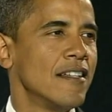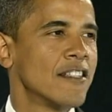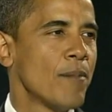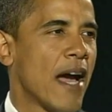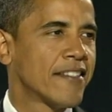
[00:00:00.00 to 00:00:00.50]

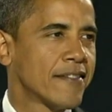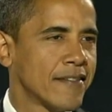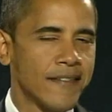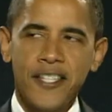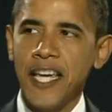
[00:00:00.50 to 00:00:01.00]
To my
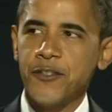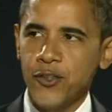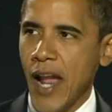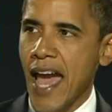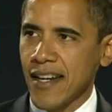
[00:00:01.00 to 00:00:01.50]
chief
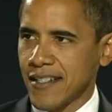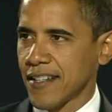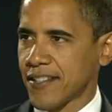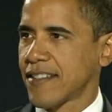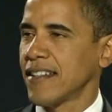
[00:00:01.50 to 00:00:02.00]

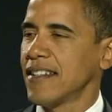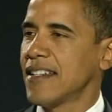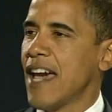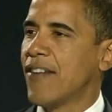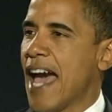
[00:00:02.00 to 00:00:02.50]
strategist,
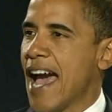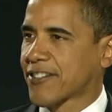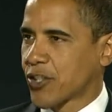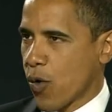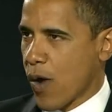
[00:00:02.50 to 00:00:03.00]
David
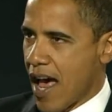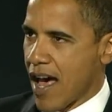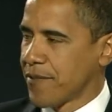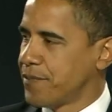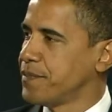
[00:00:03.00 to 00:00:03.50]

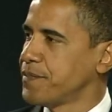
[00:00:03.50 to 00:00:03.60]
Axelrod,